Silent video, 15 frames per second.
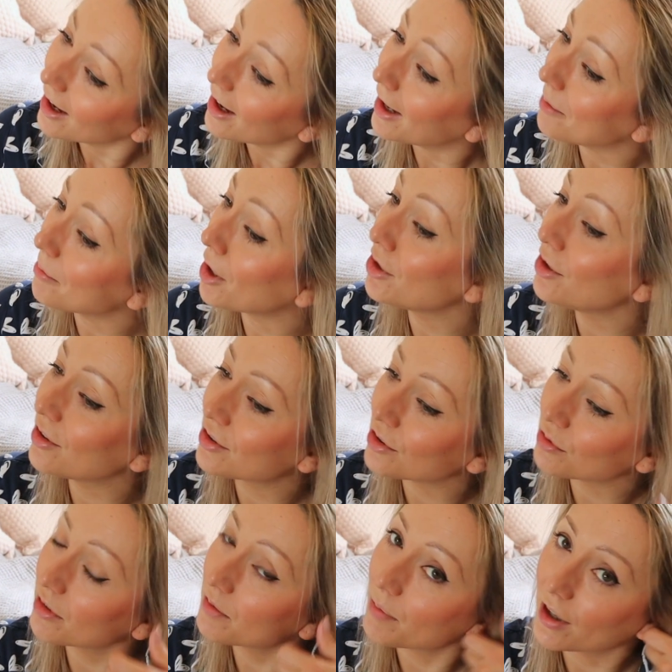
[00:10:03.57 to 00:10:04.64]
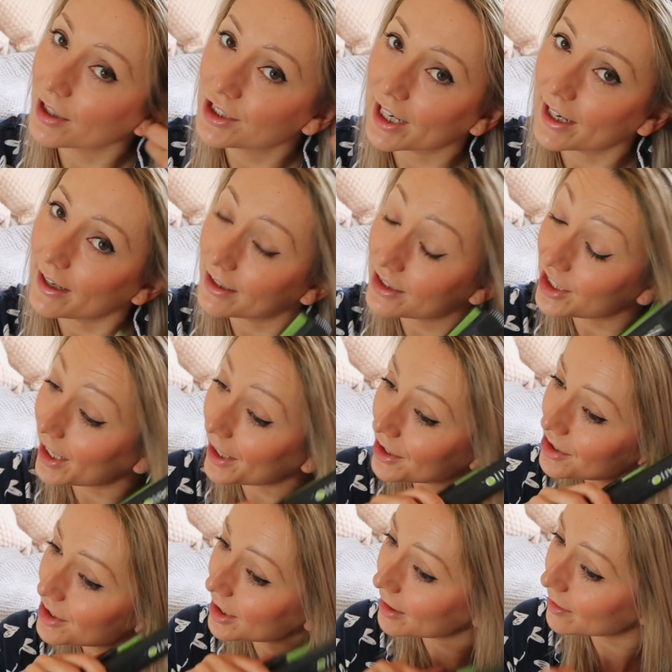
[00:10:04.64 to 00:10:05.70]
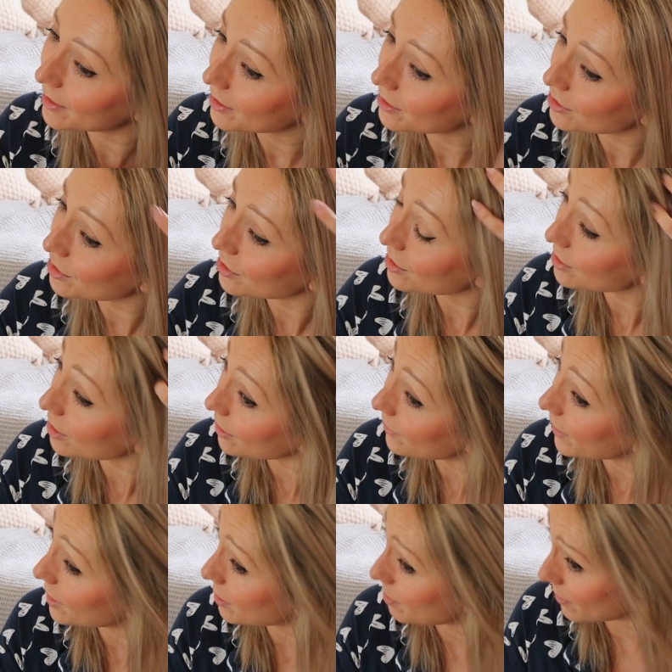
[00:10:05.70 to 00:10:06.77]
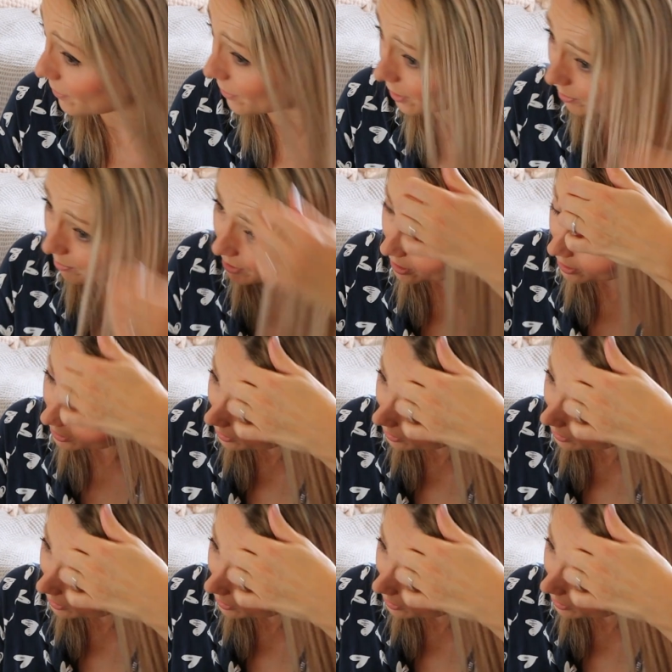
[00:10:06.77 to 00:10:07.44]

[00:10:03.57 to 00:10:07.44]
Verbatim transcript: Um, I used to always buy G H Ds and I just got so fed up of them.